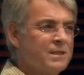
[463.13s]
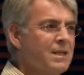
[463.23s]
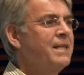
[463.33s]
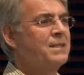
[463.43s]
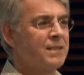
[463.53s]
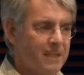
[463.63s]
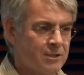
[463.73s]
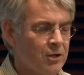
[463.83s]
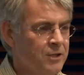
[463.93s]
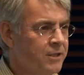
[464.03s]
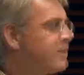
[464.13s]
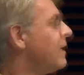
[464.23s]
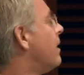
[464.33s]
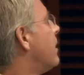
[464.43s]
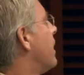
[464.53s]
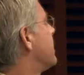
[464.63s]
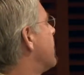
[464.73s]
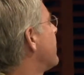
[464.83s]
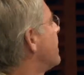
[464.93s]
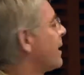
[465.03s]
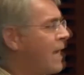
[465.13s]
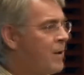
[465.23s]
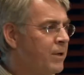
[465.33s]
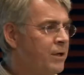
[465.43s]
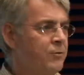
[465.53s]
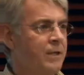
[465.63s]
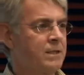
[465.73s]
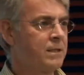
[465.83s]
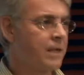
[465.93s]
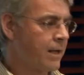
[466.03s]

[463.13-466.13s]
less exogenous, something that can be addressed